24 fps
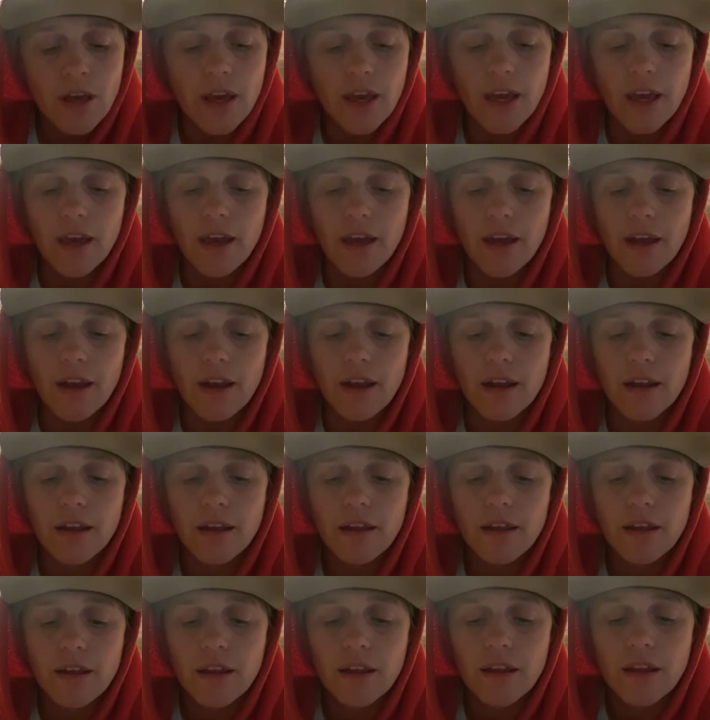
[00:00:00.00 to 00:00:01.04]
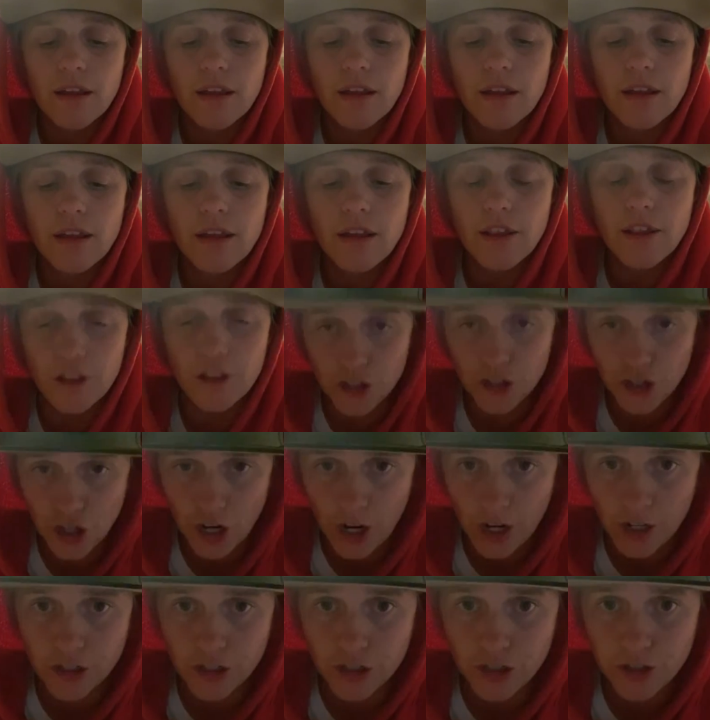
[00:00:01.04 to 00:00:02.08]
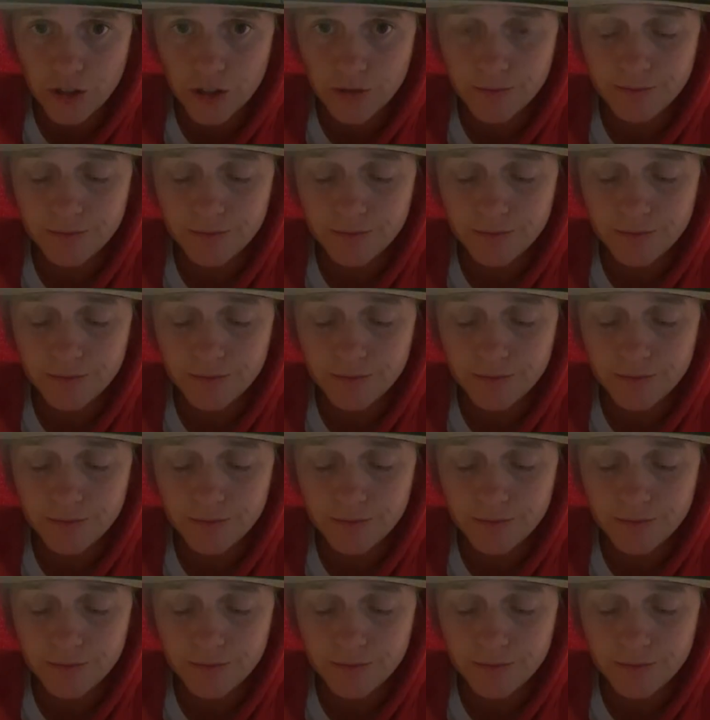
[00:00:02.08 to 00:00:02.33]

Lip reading: and the judge.